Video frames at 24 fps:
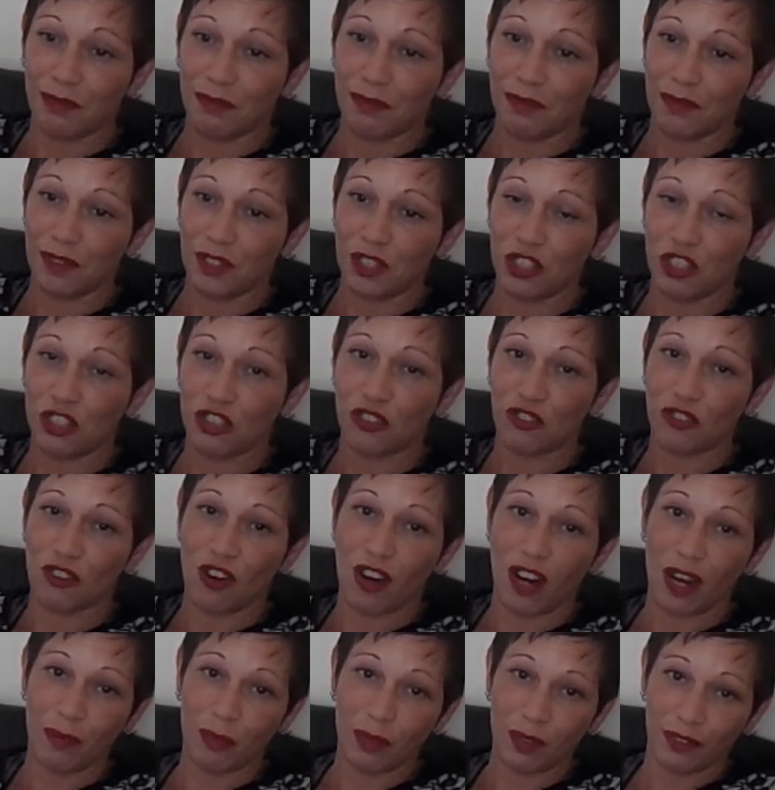
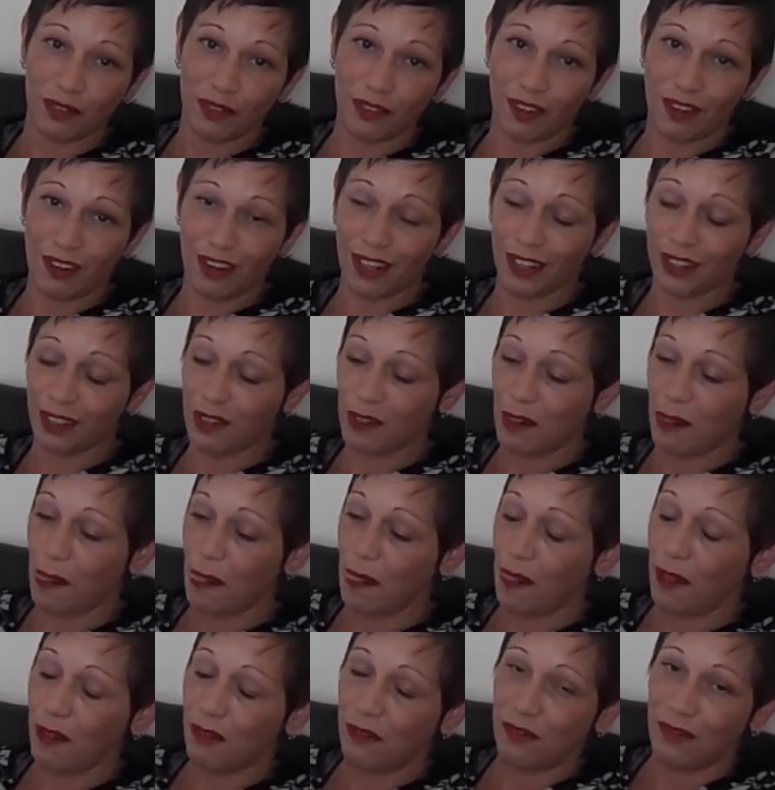stripe, if you like.
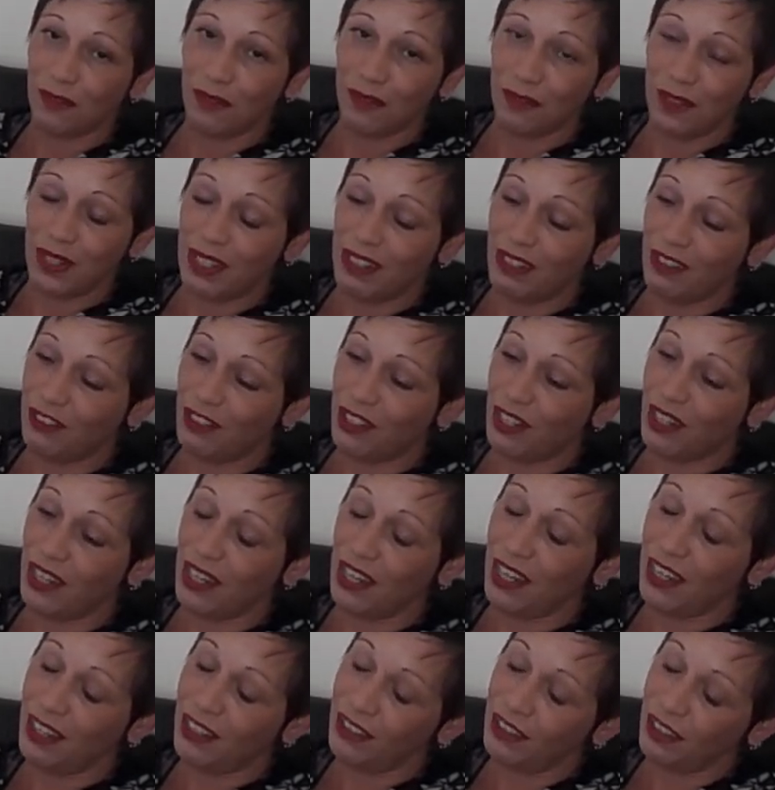Written on it
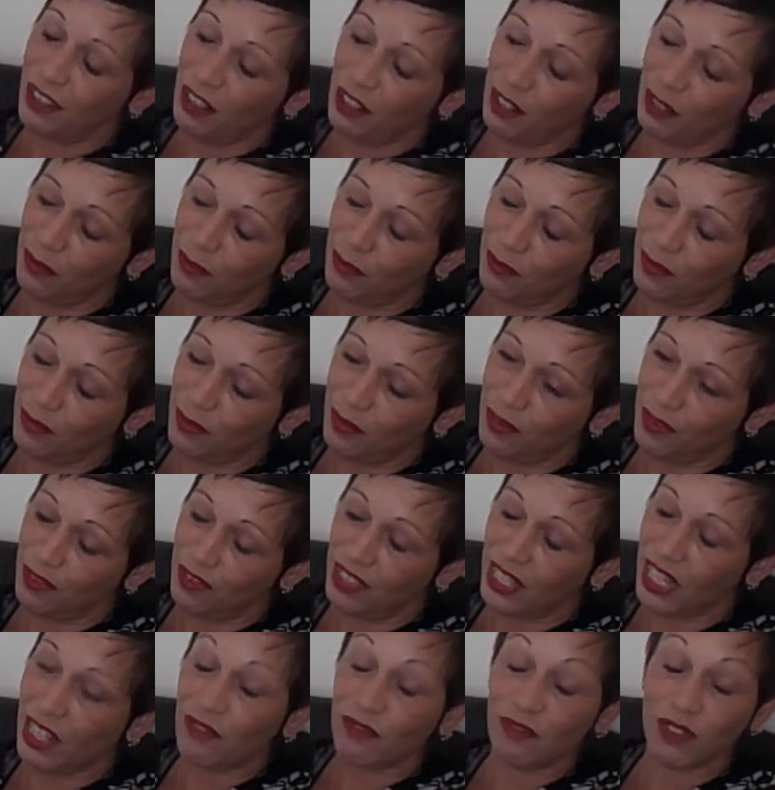had
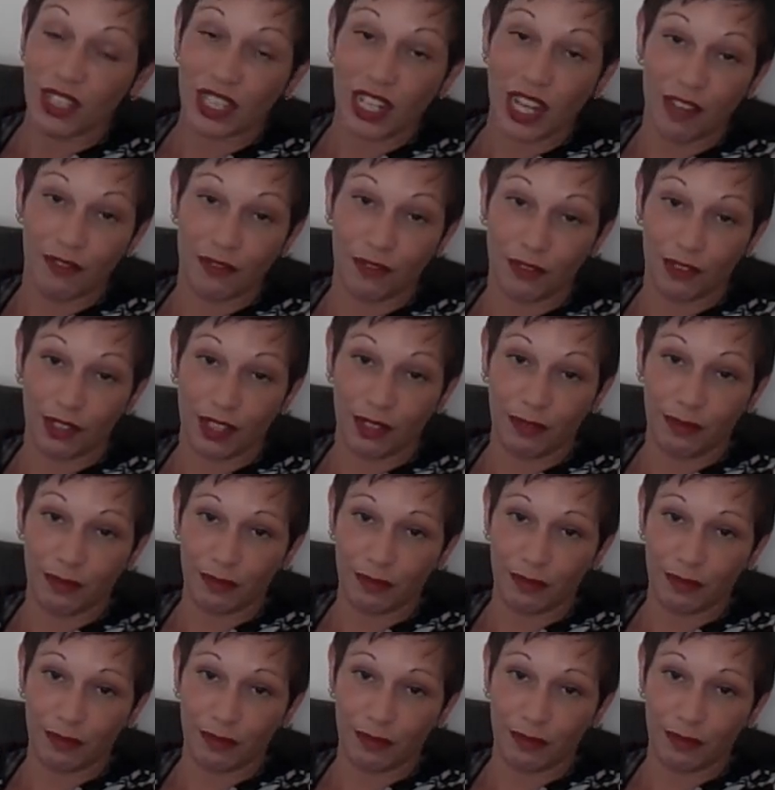debt recovery.